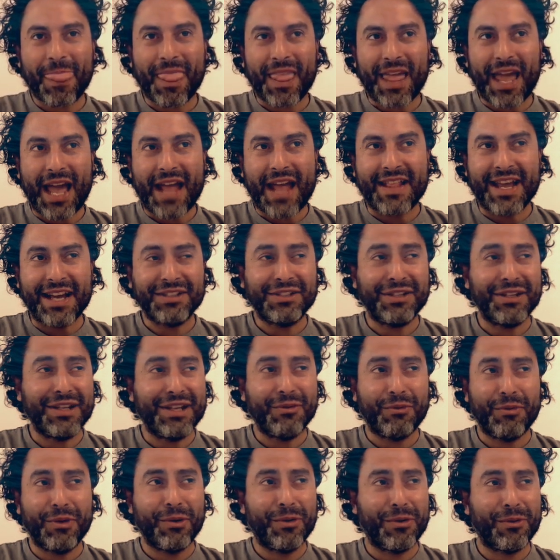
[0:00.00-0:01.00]
and actually
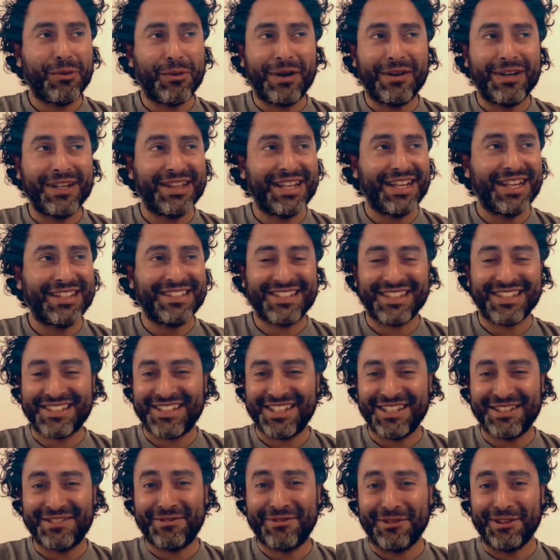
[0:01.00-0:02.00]
we weren't that
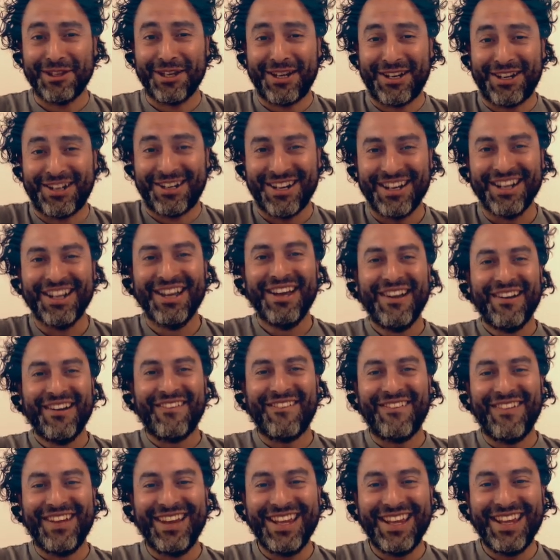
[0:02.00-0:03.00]
successful there.
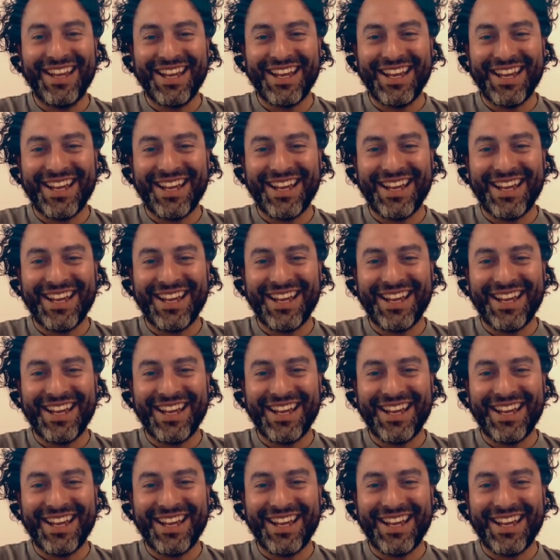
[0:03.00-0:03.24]
We